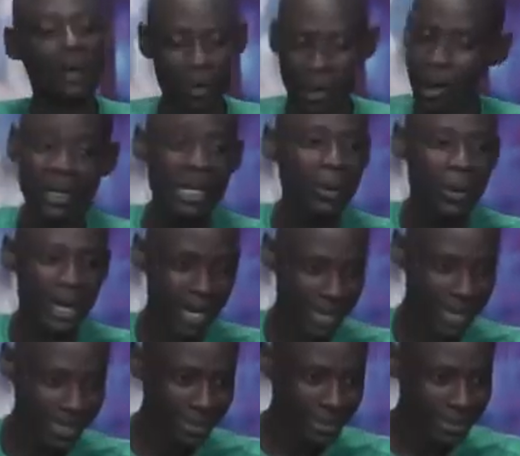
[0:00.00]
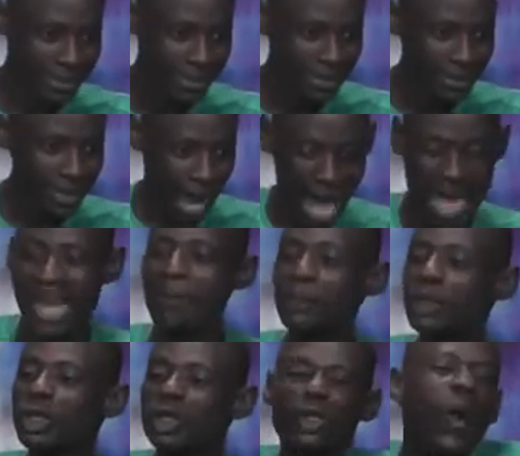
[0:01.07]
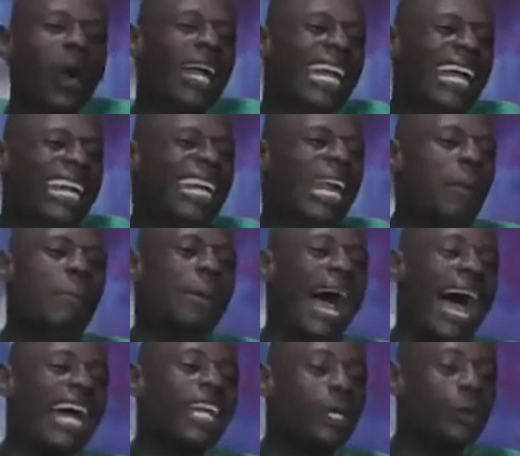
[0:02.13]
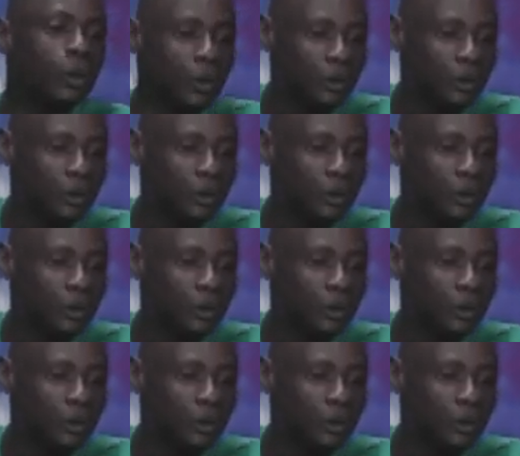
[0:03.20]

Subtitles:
go all the way. I am solidly behind you.